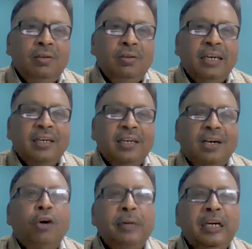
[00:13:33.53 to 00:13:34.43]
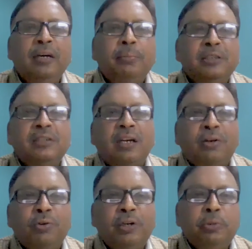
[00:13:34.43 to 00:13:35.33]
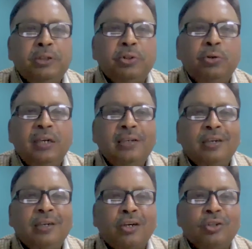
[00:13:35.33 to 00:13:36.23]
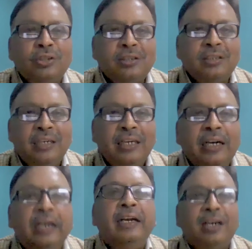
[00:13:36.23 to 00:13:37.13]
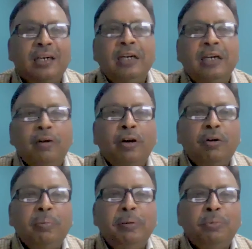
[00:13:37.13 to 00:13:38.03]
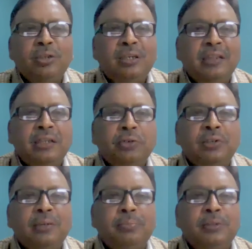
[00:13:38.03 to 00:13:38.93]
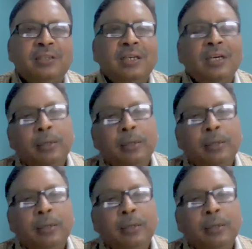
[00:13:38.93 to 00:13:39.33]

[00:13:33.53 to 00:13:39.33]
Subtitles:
okay, how many numbers are going to be sold across in India? It will not be more than 10,000 numbers.